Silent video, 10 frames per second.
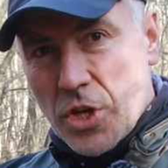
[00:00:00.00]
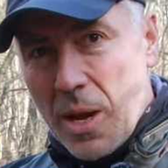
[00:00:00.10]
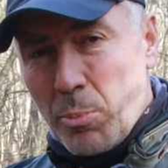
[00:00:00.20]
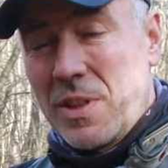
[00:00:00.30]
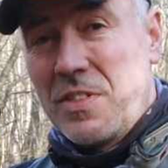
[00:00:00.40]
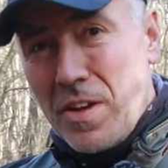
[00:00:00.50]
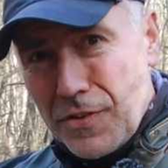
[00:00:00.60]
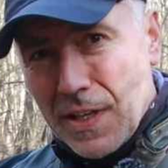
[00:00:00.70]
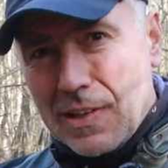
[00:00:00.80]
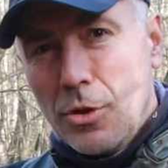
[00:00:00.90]
shape, but
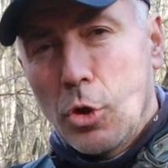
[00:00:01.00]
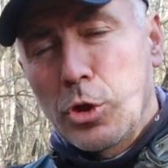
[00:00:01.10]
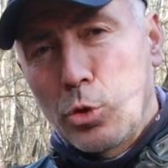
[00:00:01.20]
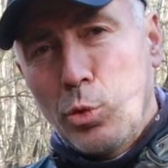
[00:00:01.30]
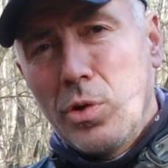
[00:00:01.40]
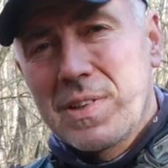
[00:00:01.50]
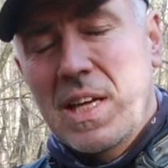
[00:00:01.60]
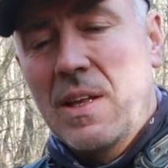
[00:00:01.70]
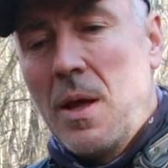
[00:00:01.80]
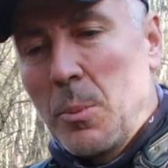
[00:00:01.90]
definitely not a dual
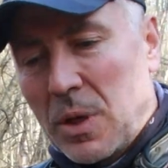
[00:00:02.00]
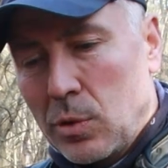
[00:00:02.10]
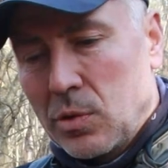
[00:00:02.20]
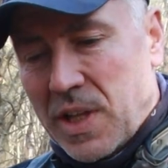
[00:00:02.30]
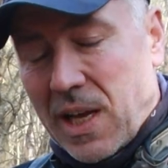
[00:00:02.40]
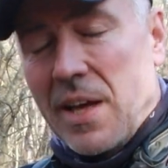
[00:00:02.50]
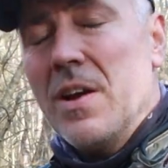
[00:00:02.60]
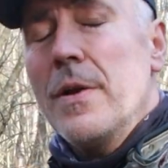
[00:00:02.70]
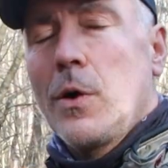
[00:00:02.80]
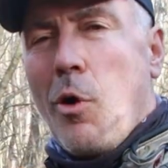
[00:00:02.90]
side petrol tank. I
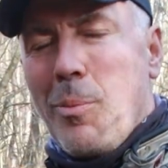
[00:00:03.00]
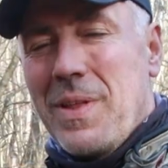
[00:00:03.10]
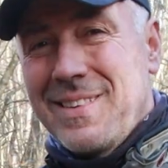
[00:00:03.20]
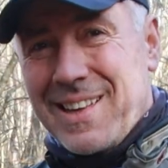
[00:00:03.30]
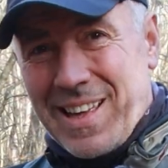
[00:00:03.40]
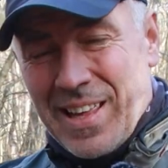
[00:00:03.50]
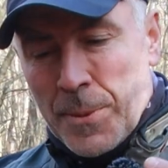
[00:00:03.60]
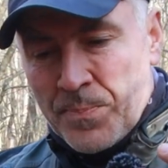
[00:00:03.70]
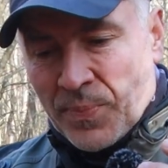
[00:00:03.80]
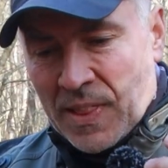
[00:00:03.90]
really hope that the
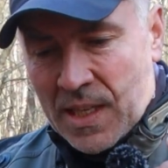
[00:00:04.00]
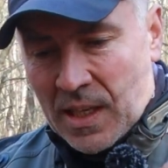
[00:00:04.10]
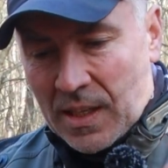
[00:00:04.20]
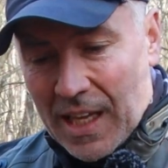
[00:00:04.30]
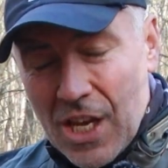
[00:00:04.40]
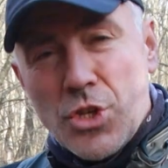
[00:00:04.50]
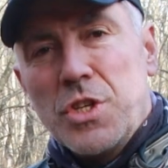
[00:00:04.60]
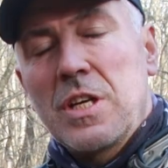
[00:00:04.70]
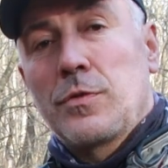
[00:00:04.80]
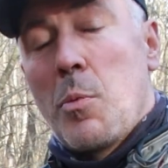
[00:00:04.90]

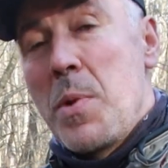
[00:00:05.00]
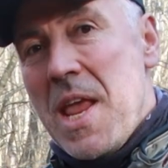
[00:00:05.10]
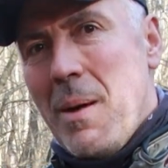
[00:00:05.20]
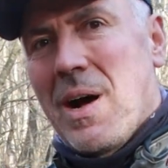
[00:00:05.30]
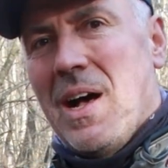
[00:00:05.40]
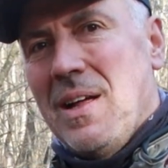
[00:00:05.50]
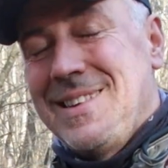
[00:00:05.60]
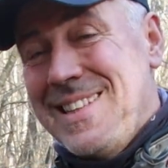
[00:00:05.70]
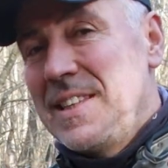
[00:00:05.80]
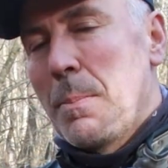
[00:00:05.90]
engineers from Yamaha
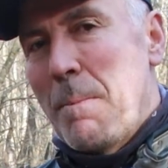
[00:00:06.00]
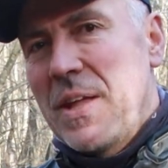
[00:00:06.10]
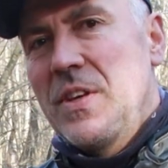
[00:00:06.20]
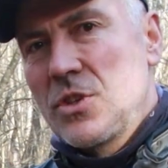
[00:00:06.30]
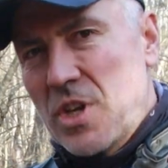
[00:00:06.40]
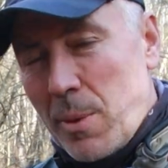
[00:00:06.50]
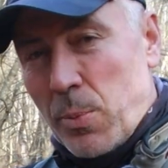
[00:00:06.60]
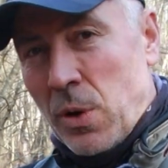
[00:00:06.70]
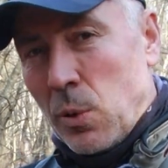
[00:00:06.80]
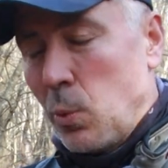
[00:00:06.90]
did a better job
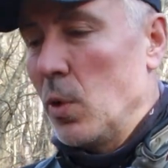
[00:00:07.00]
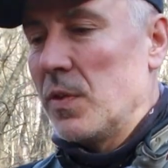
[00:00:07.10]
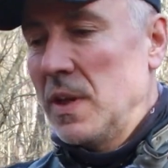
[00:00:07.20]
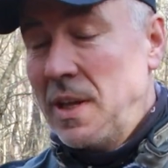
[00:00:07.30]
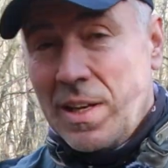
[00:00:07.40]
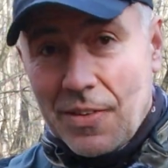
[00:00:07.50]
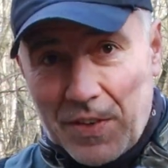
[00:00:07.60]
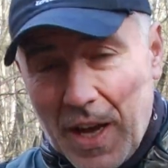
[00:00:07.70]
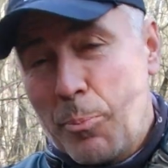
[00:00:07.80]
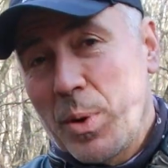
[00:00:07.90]
with
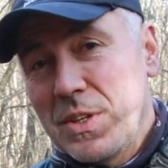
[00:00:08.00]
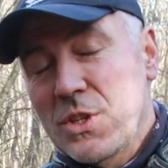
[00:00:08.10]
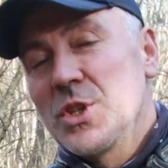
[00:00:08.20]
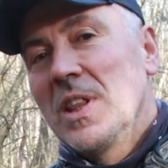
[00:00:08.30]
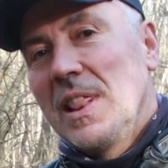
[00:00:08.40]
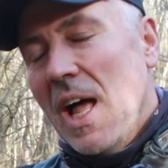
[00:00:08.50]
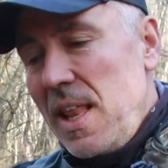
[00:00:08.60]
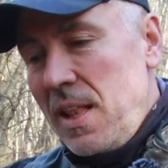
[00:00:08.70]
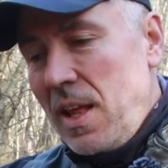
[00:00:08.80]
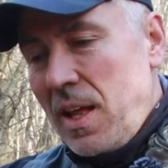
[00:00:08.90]
their production line.